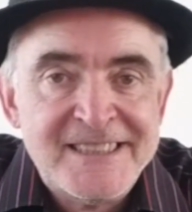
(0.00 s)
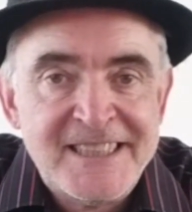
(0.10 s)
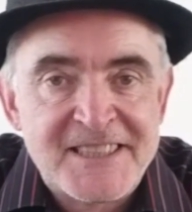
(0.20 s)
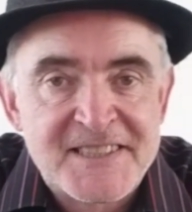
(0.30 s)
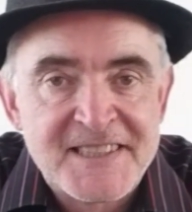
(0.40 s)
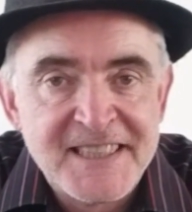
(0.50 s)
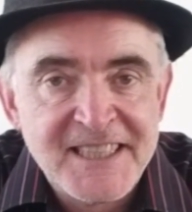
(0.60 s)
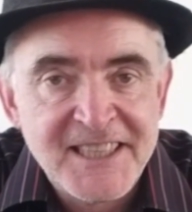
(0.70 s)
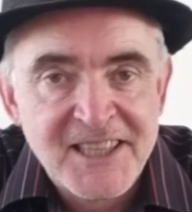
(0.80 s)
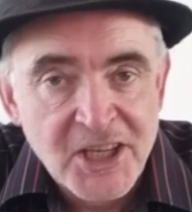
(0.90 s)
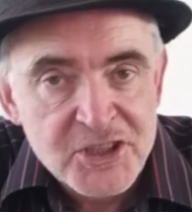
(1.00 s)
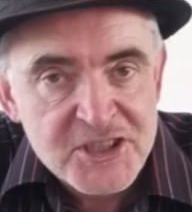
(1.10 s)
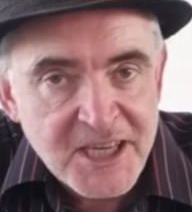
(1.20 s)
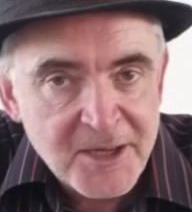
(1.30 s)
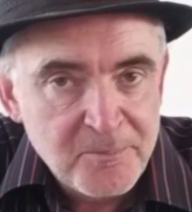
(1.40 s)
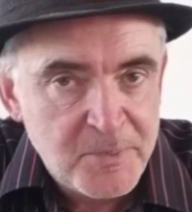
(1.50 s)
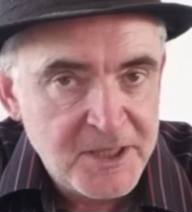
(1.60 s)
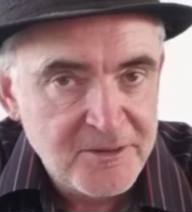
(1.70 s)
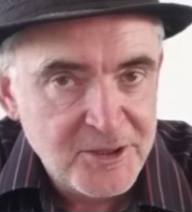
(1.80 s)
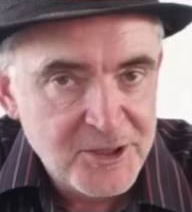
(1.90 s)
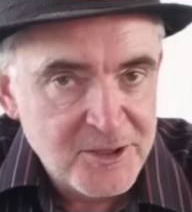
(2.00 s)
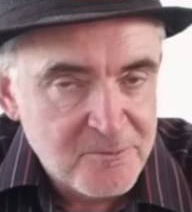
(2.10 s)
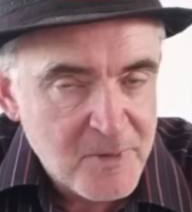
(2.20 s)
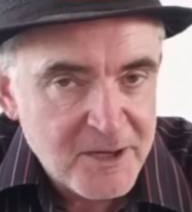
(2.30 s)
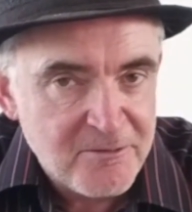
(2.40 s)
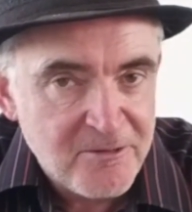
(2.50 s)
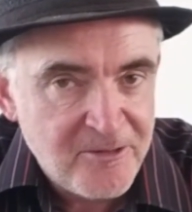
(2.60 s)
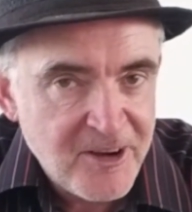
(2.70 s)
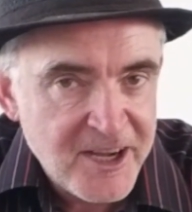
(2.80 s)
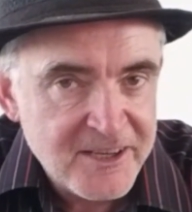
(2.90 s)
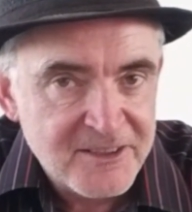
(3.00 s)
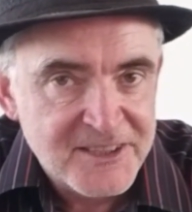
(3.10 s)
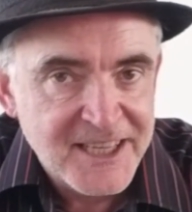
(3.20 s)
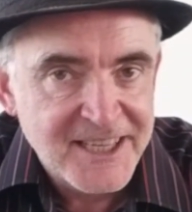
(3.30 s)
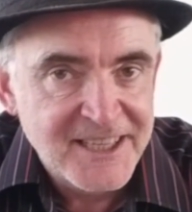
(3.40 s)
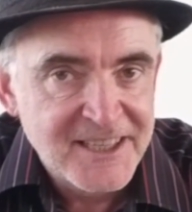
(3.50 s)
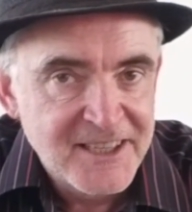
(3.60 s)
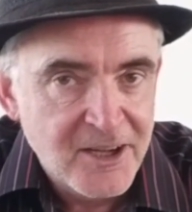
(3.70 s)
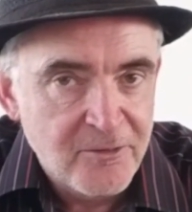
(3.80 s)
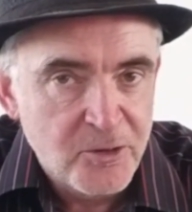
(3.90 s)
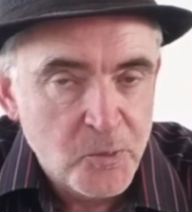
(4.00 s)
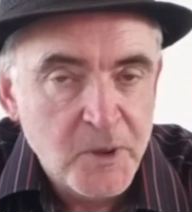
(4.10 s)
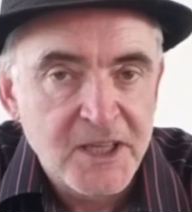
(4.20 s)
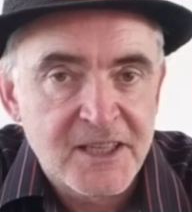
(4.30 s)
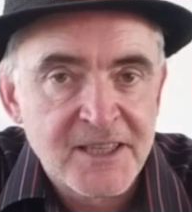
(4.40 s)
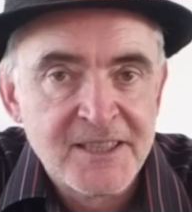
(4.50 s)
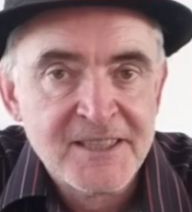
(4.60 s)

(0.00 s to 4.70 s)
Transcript: It's the lunchtime period of my final day of the week